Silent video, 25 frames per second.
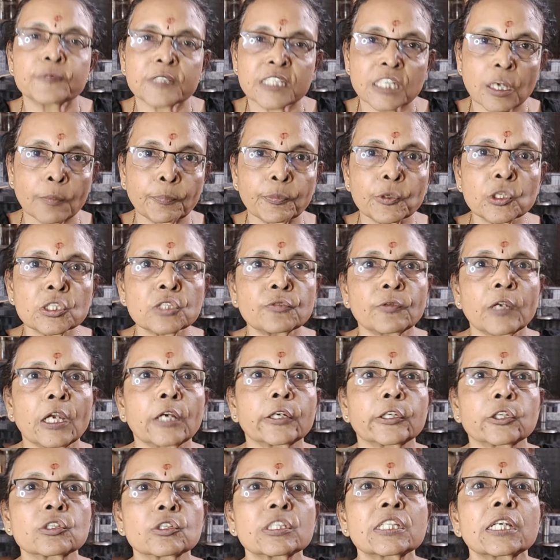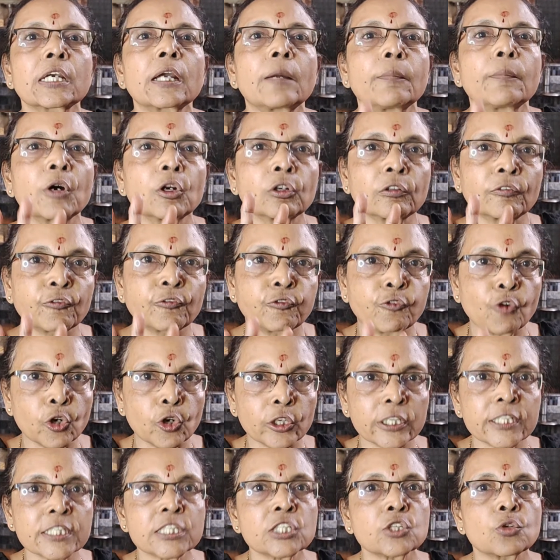suppose we are using about
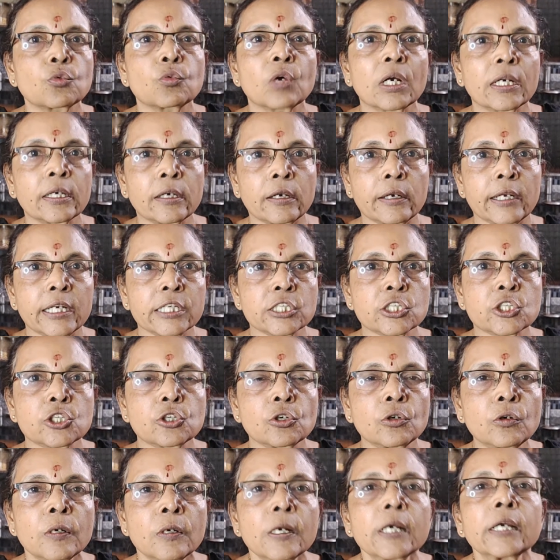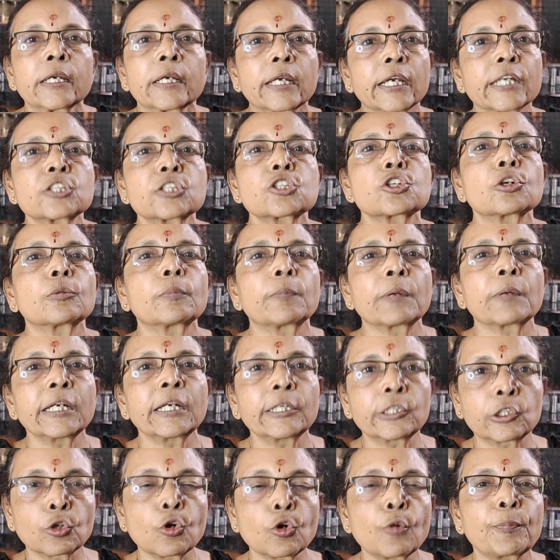4:1 ratio, it should
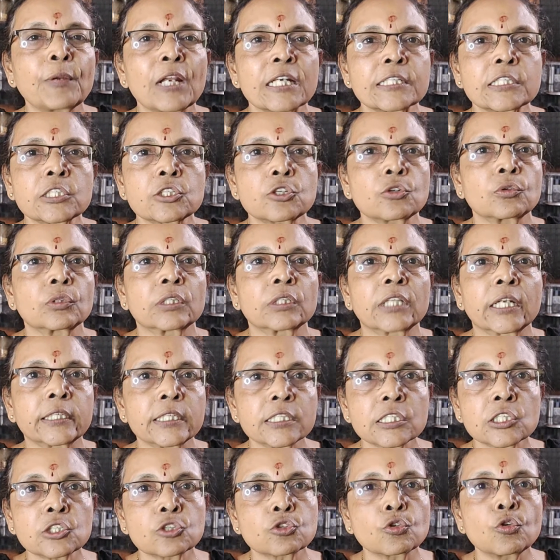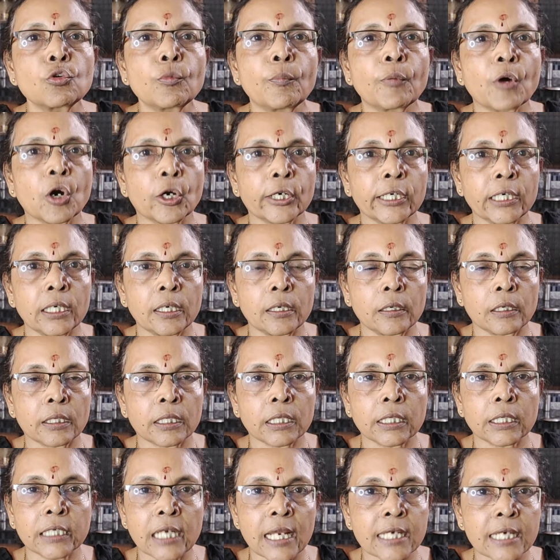be 2 plus 2. That is 2
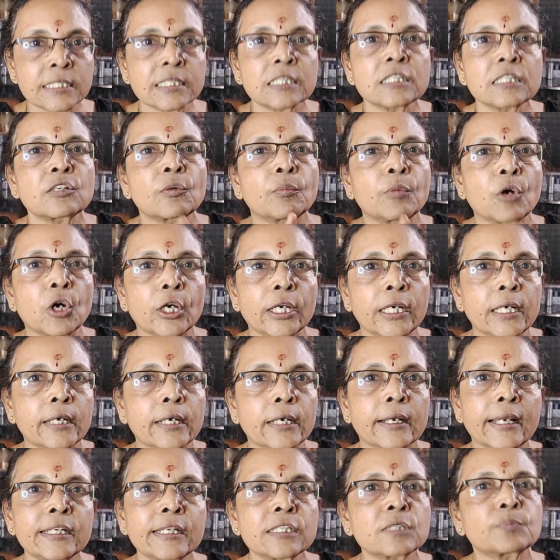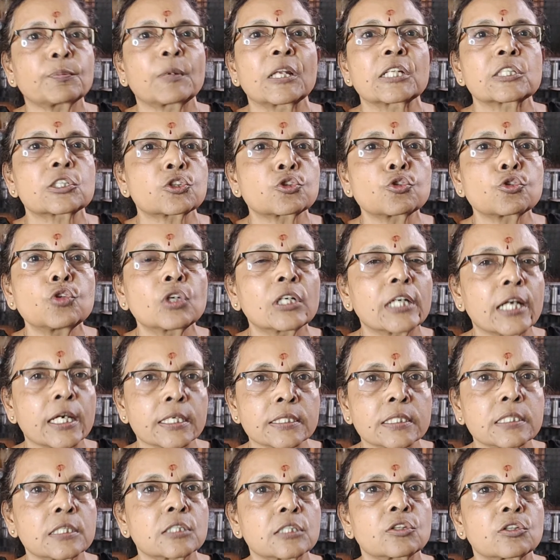glasses of boiled rice plus 2
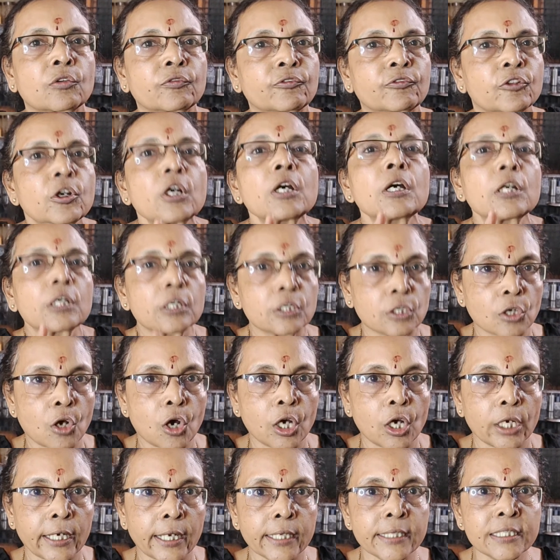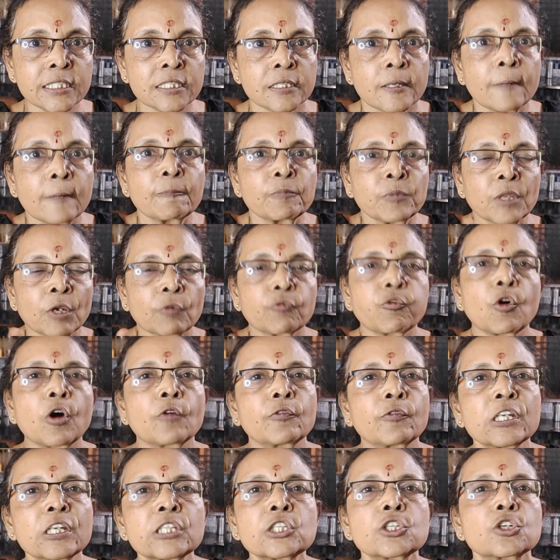glasses of raw rice,
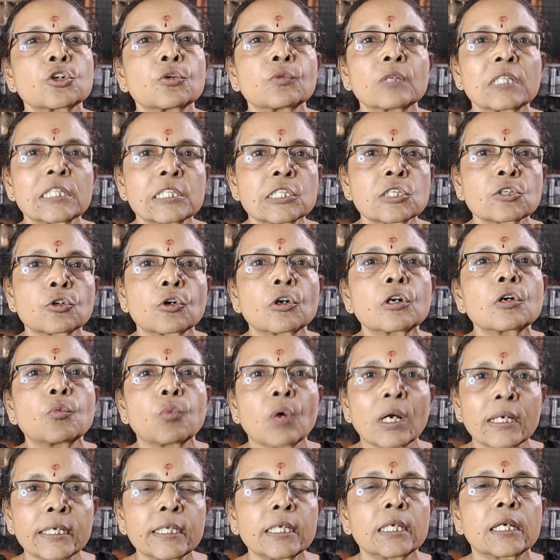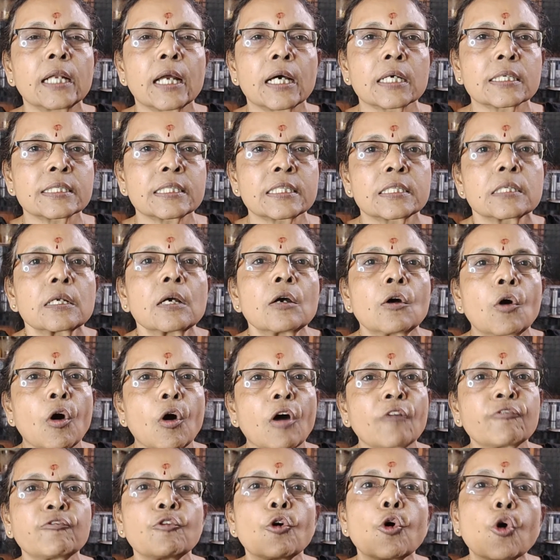for which you will soak 1 glass
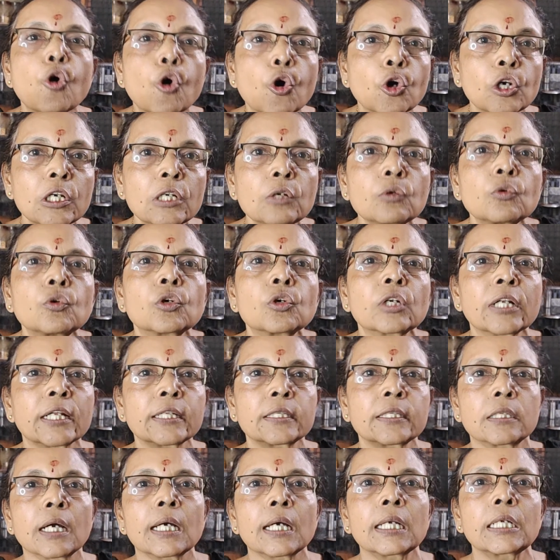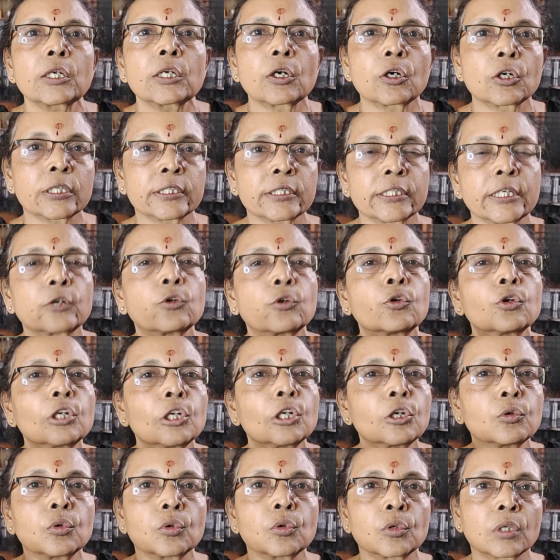of whole urad dal or the
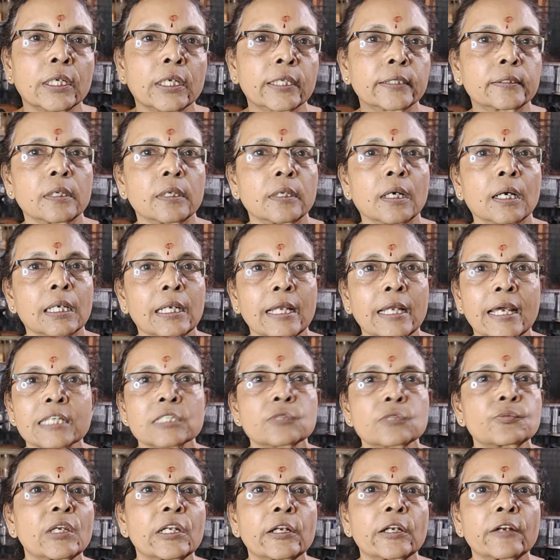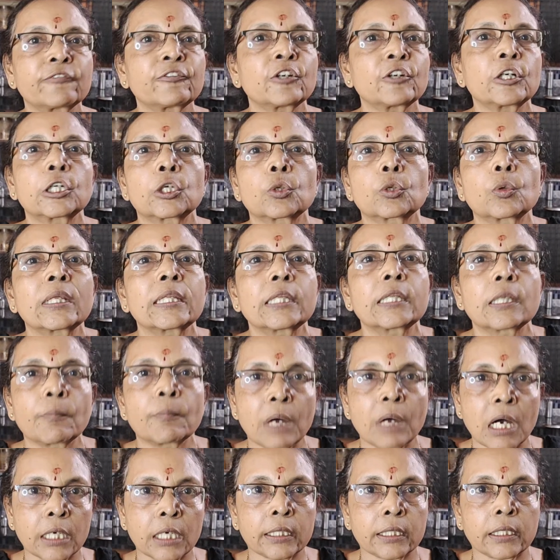gundu urad dal as we refer to in the
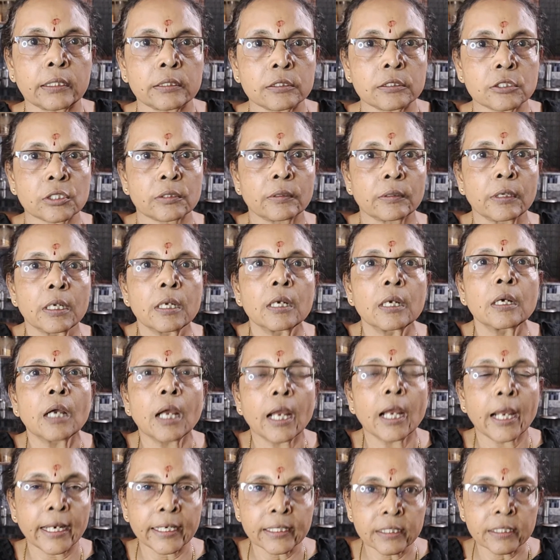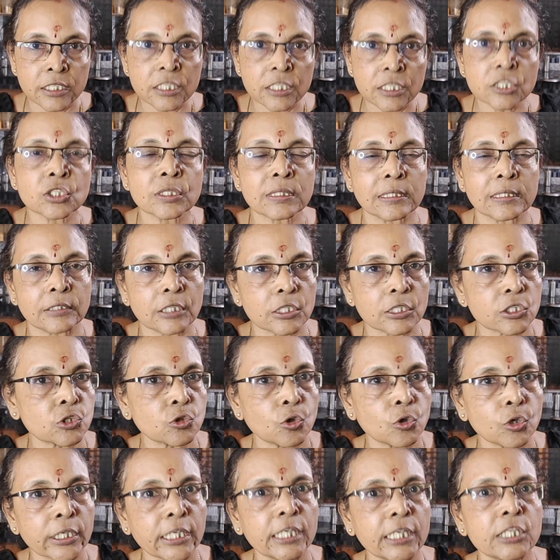market. And the
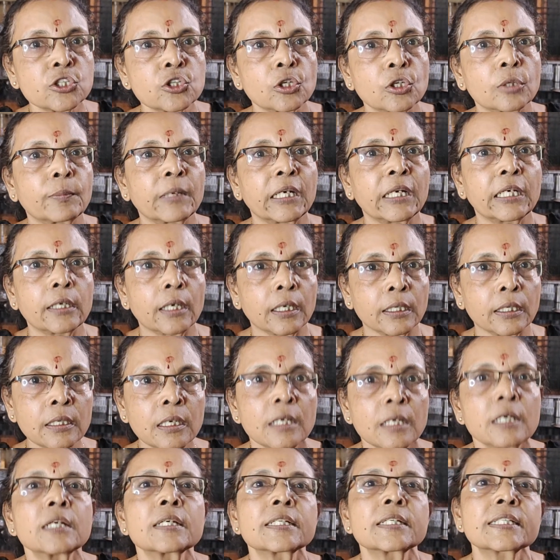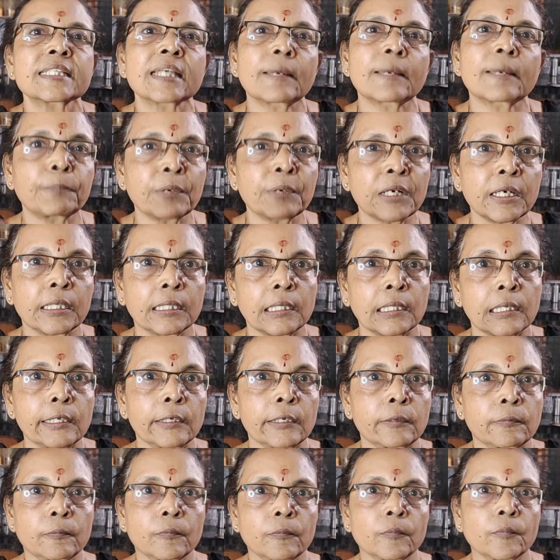soaking should be done
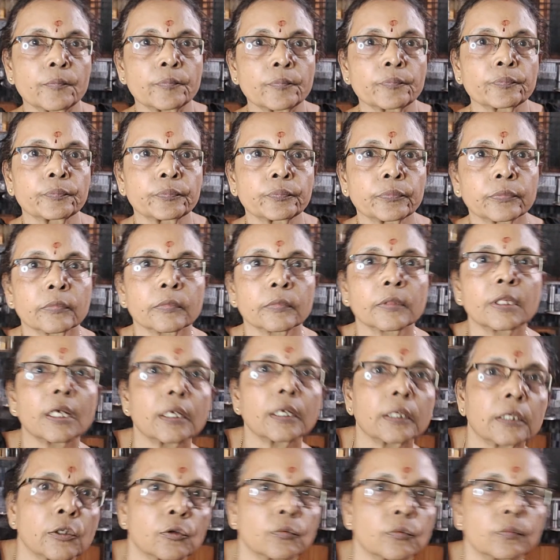separately. Thank you.